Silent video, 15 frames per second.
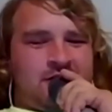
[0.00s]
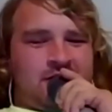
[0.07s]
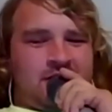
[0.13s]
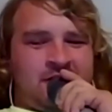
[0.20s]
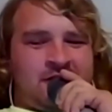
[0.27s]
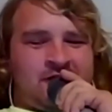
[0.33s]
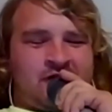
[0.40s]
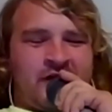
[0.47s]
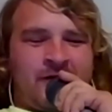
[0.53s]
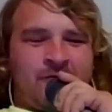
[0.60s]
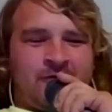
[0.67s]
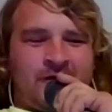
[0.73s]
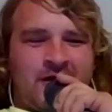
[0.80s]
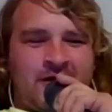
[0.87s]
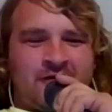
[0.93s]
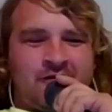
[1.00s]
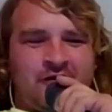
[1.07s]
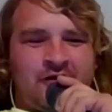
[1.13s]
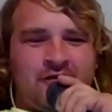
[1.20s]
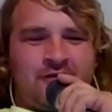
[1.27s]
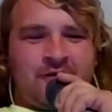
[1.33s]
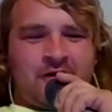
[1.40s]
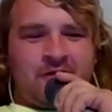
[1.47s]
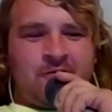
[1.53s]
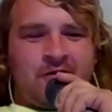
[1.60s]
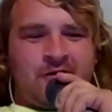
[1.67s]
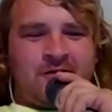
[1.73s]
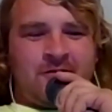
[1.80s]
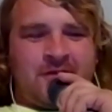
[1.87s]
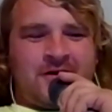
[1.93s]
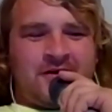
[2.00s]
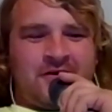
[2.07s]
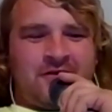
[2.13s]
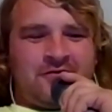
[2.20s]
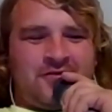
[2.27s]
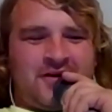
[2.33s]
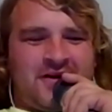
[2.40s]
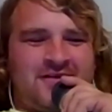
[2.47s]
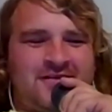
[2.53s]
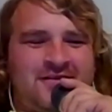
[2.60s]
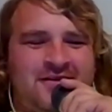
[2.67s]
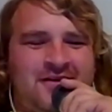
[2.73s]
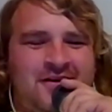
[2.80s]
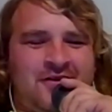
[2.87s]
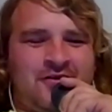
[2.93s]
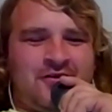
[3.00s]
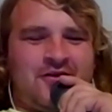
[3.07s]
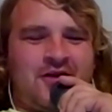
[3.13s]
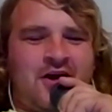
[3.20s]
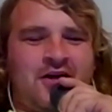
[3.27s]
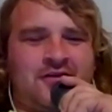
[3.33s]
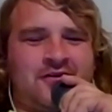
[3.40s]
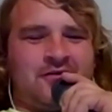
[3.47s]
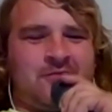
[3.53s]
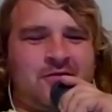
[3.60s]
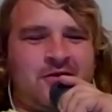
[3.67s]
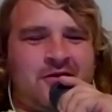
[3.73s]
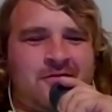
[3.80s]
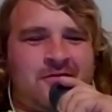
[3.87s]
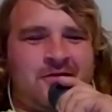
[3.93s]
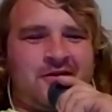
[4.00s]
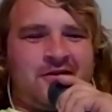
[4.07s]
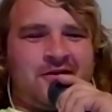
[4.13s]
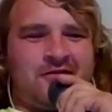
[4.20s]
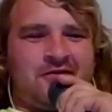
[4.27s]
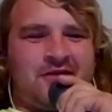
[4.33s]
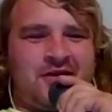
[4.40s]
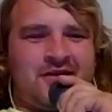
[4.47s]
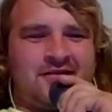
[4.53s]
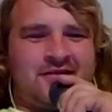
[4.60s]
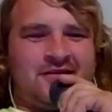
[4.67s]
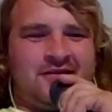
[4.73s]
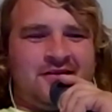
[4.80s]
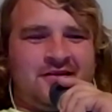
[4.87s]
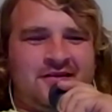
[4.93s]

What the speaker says: It's simultaneously the fun part about a new chassis and the daunting part about a new chassis.